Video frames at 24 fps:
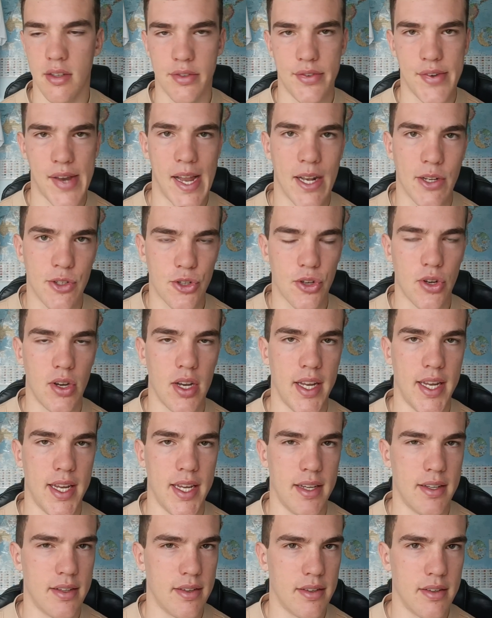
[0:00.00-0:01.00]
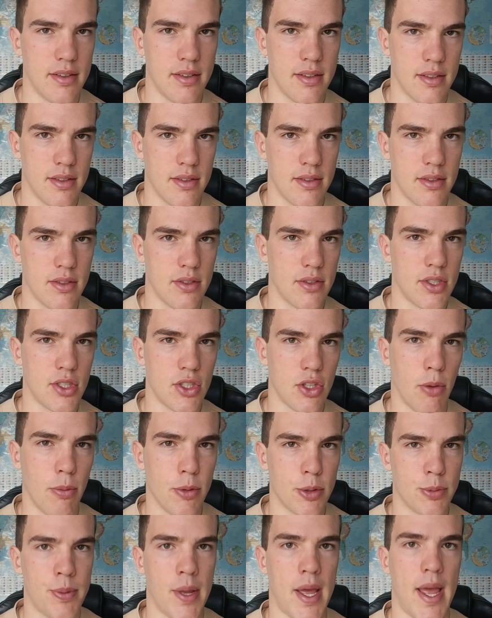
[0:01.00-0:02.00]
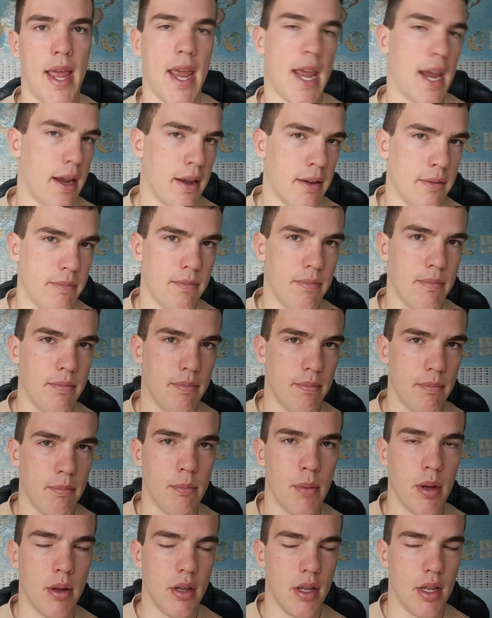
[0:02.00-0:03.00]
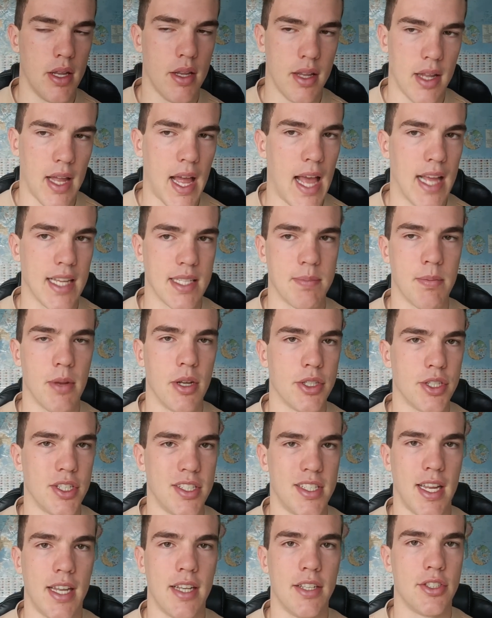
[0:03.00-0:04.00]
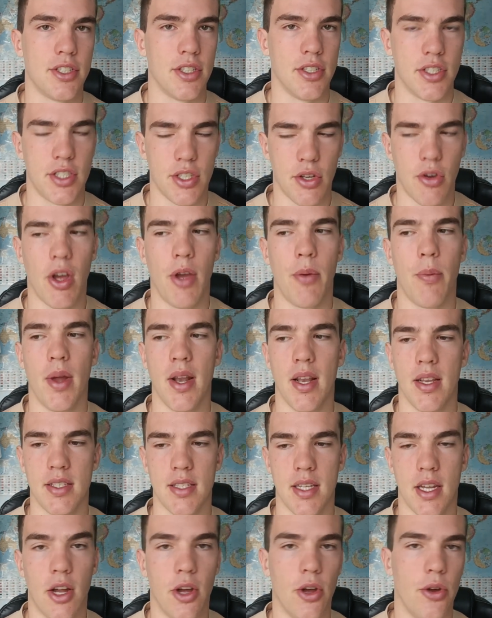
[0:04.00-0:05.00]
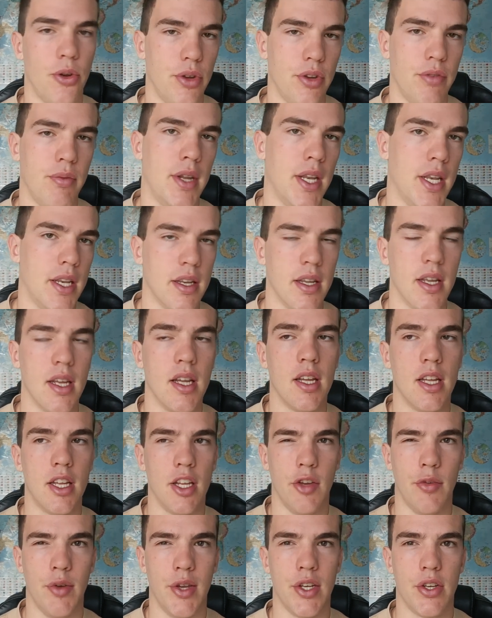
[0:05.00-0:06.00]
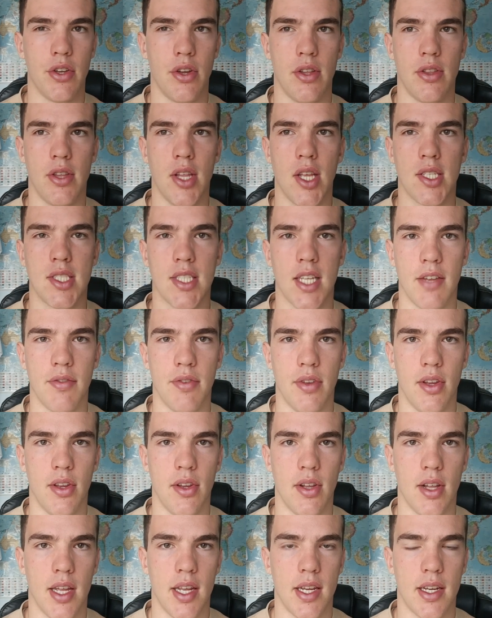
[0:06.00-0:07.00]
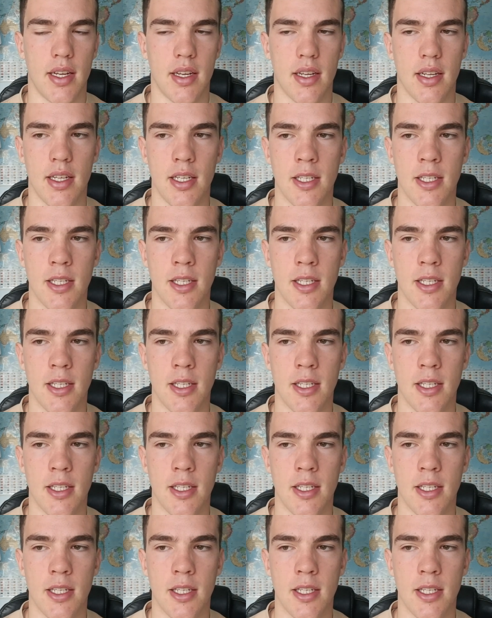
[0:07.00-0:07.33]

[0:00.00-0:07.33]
naturally stopped paying m as much attention. So I went and said, "Oh, you've been doing this, have you?" Like,